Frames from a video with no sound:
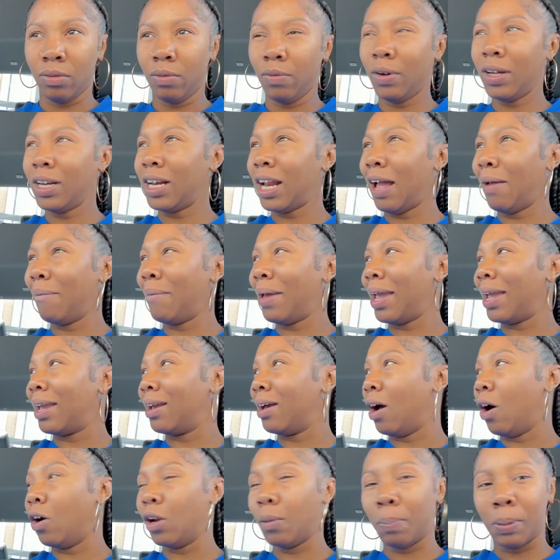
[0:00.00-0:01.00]
What did I make?
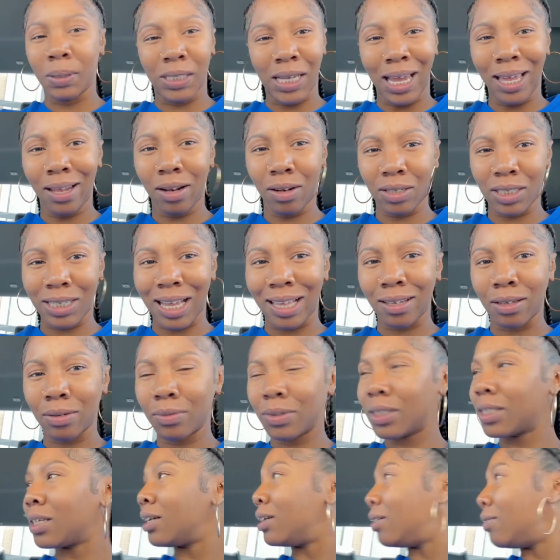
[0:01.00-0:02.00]
Oh, the potato salad
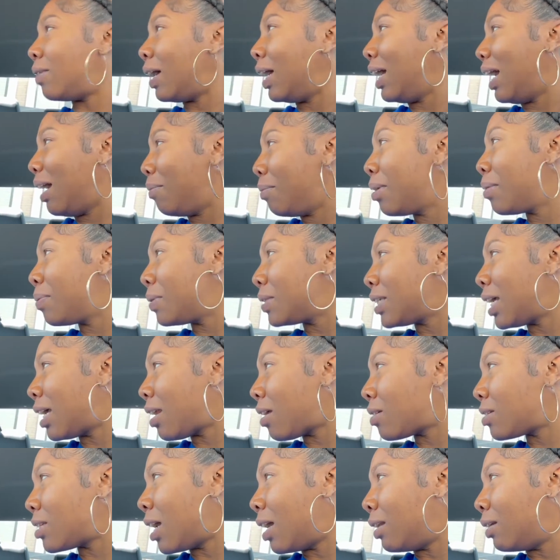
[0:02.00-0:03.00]
was good, right? I made
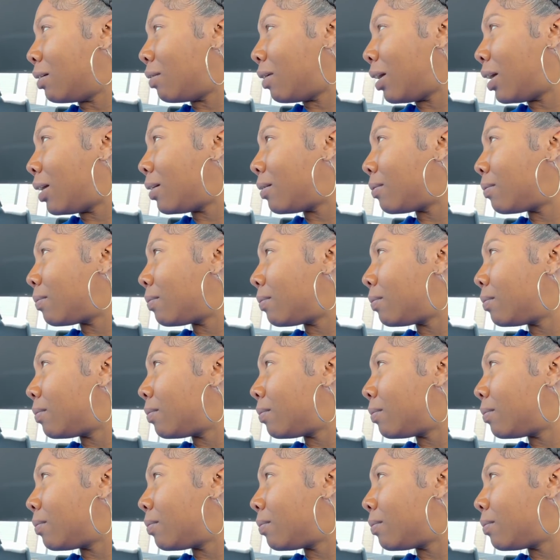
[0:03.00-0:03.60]
potato salad, right?